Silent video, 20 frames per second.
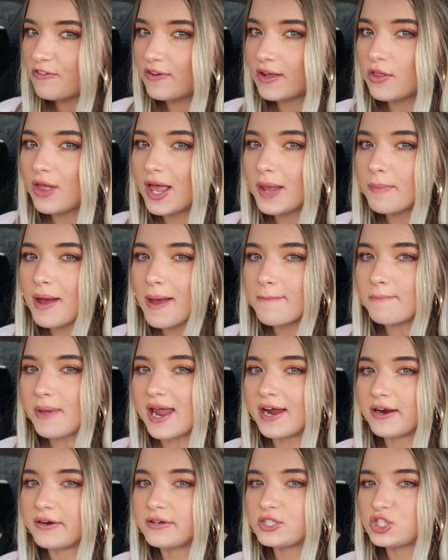of feel like my
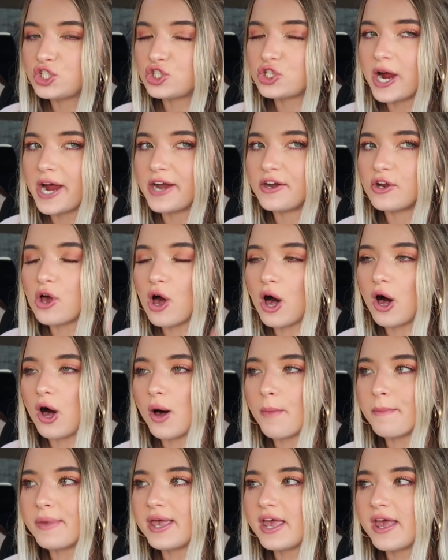parents tried to
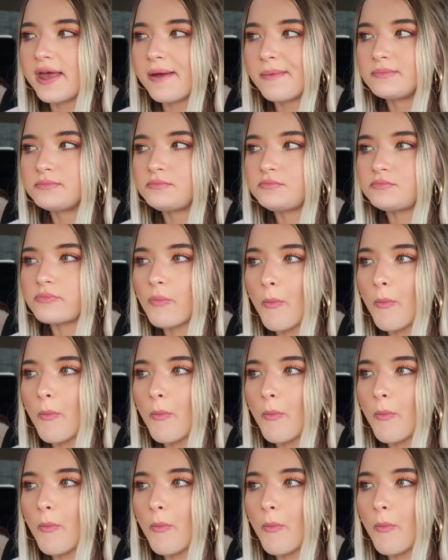call me,